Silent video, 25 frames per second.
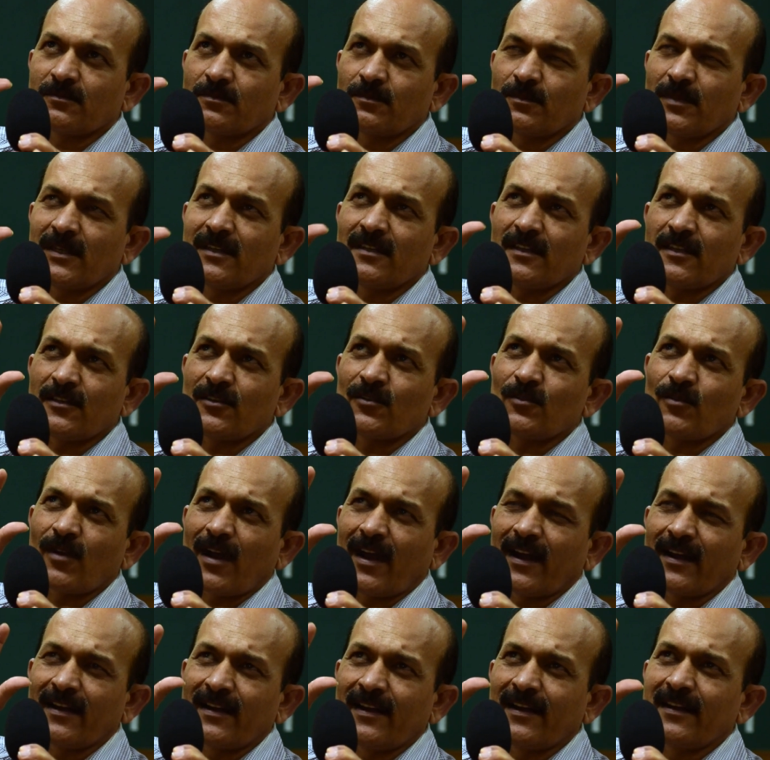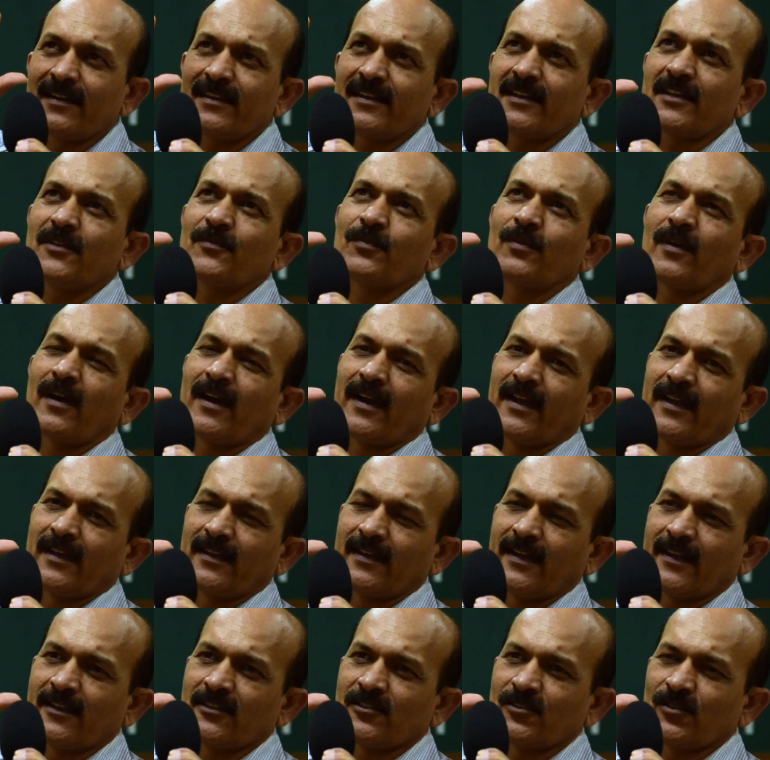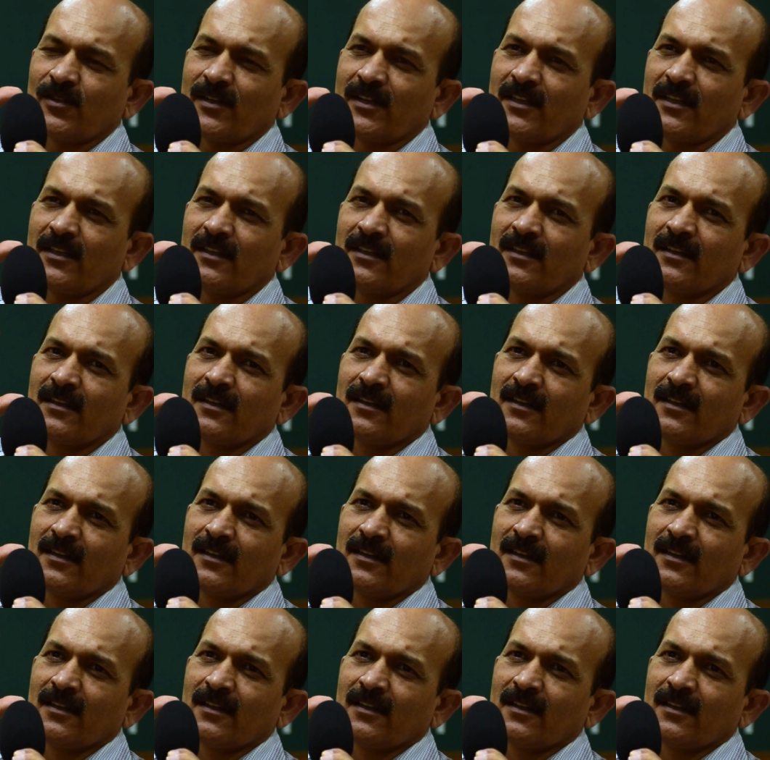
we need to identify actually,